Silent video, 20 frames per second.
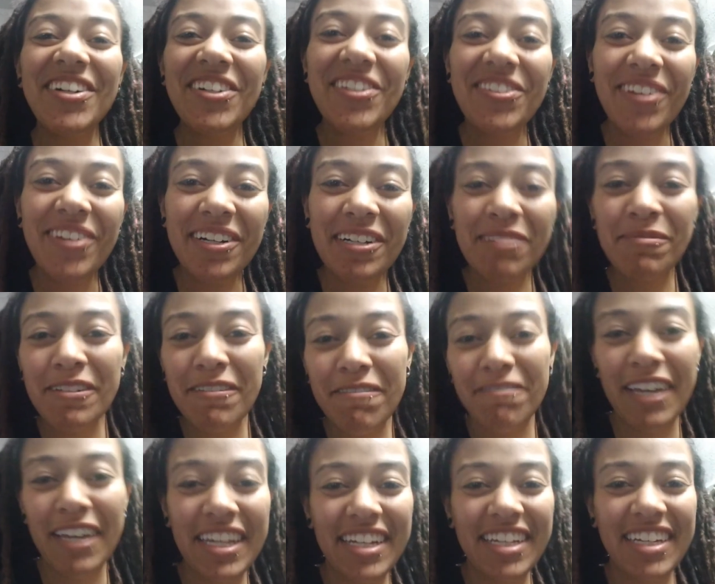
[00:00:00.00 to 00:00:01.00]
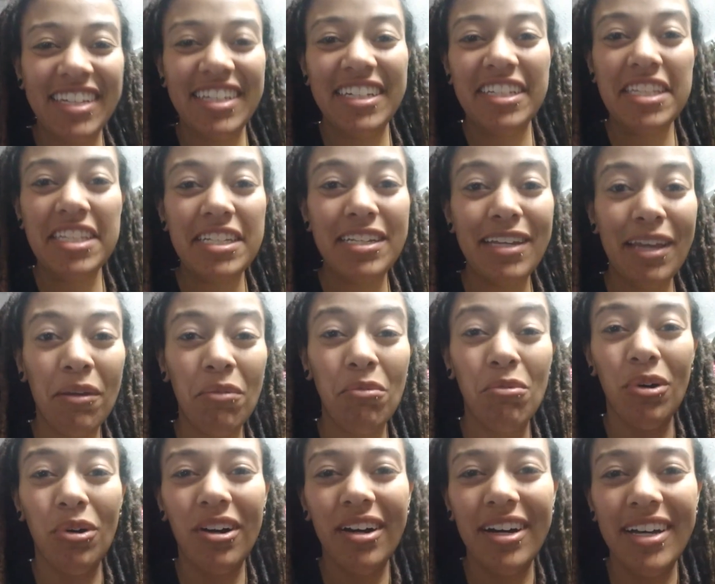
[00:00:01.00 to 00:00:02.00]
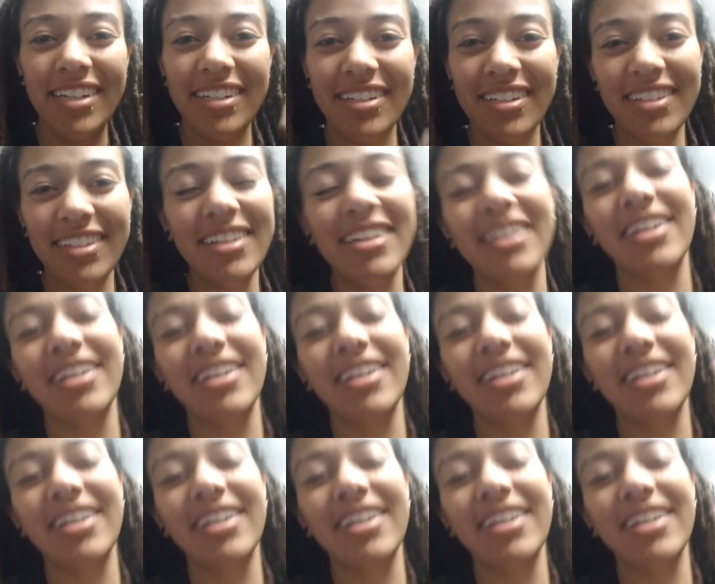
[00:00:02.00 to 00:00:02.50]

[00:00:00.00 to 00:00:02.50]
Welcome to Veda. It's day one.